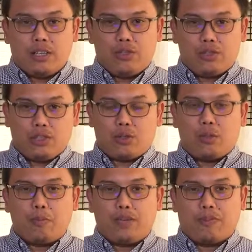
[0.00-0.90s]
It uses
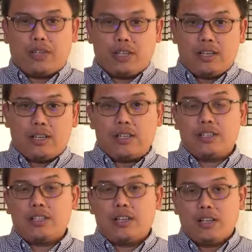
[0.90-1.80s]
2.4
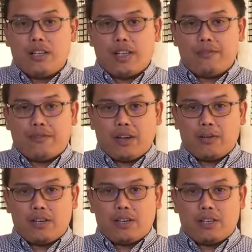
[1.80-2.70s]
GHz and
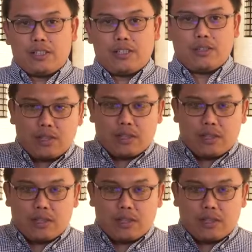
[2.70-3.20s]
5 GHz.